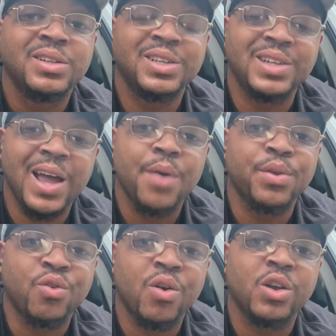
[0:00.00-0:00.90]
to die on
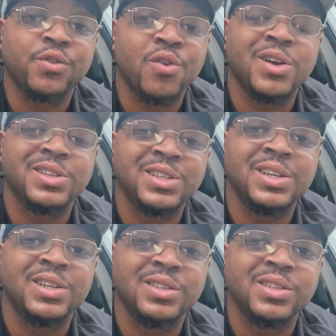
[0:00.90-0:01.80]
the cross for our
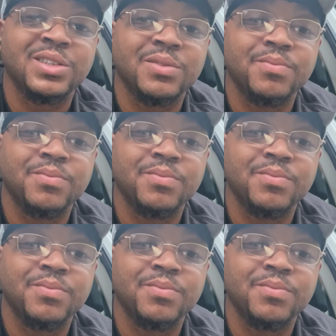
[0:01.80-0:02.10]
sins.